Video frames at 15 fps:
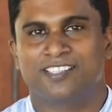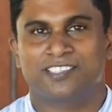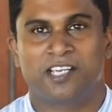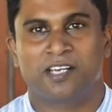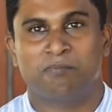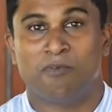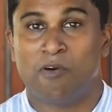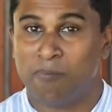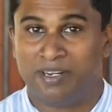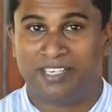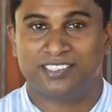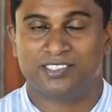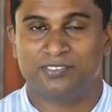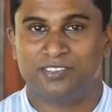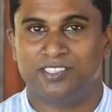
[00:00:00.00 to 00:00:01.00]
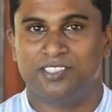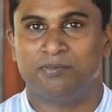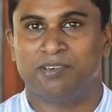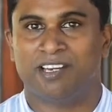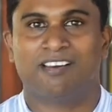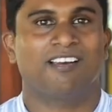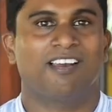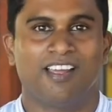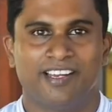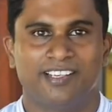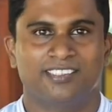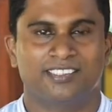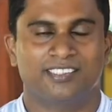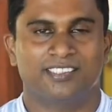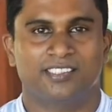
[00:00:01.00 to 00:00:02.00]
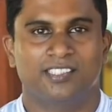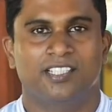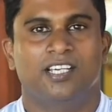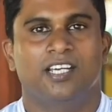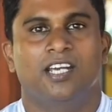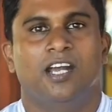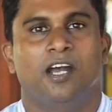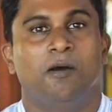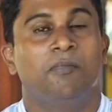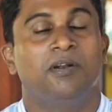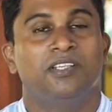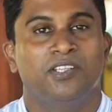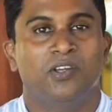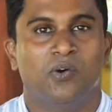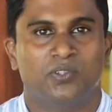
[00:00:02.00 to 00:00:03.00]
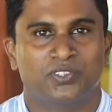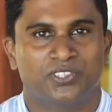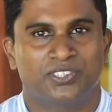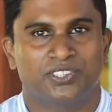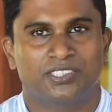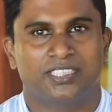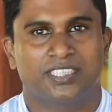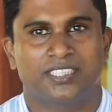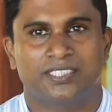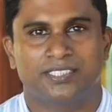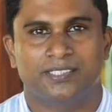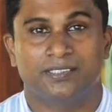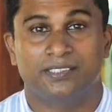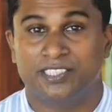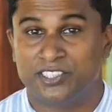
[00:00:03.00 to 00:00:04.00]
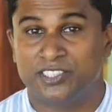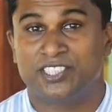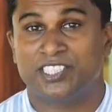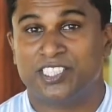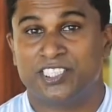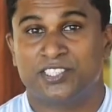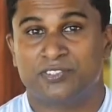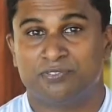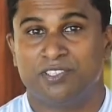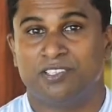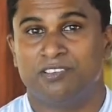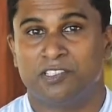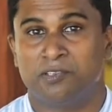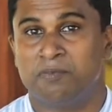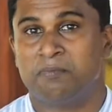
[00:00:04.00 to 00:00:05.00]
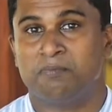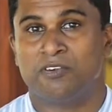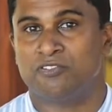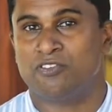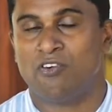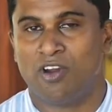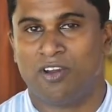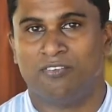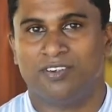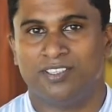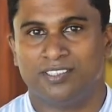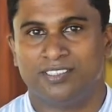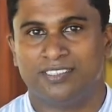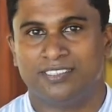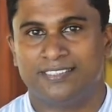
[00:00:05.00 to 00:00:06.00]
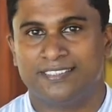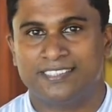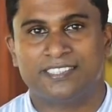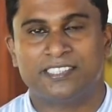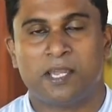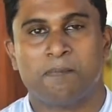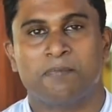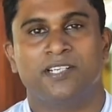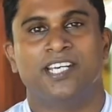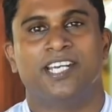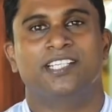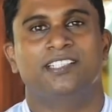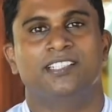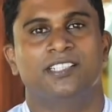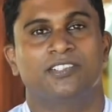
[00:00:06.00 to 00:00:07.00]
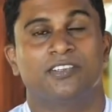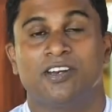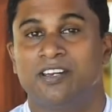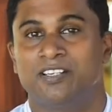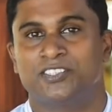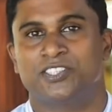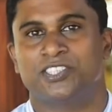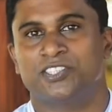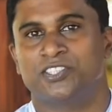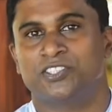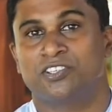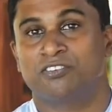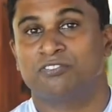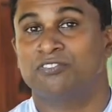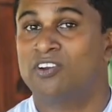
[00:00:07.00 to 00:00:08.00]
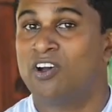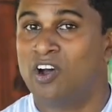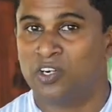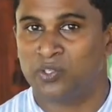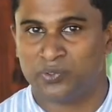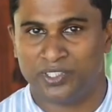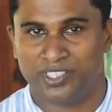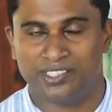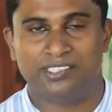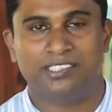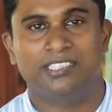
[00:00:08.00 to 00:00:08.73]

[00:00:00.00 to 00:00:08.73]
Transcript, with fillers: and moments with my clients. Among those, uh, this thing is will remember forever. This has happened at the railway station of Nanu Oya.